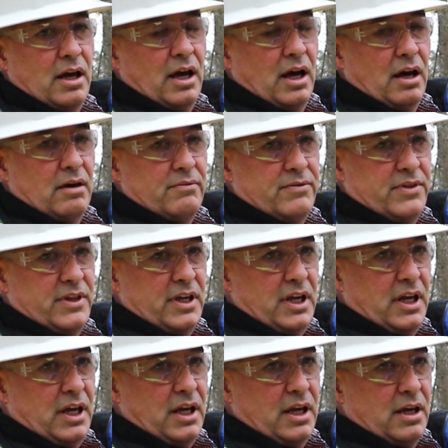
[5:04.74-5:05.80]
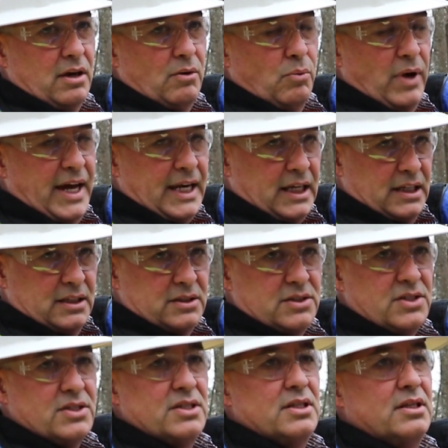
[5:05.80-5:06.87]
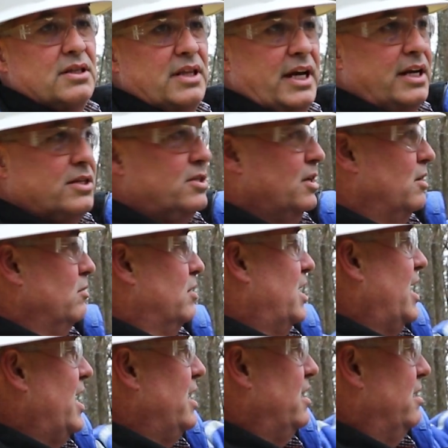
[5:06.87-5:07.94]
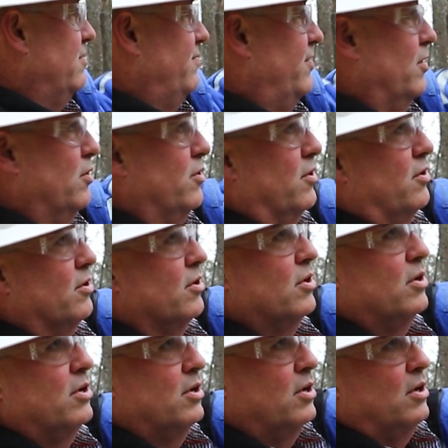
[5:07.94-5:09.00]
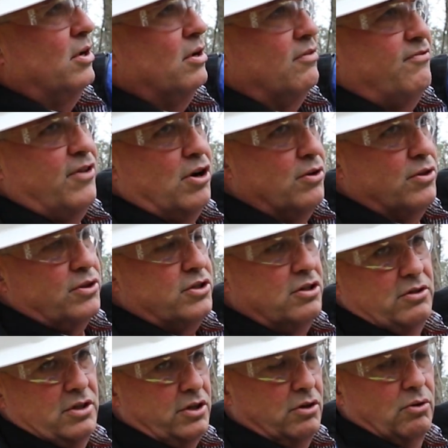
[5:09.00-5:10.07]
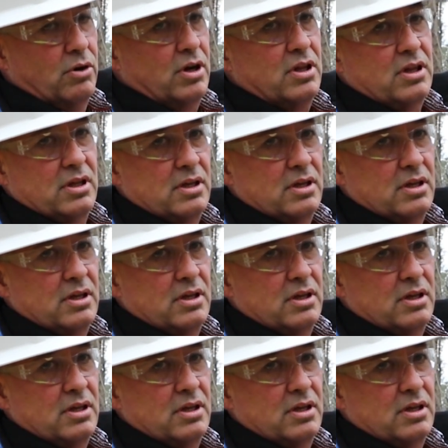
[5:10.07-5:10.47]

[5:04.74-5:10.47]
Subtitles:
of the wetlands that is located further to the north.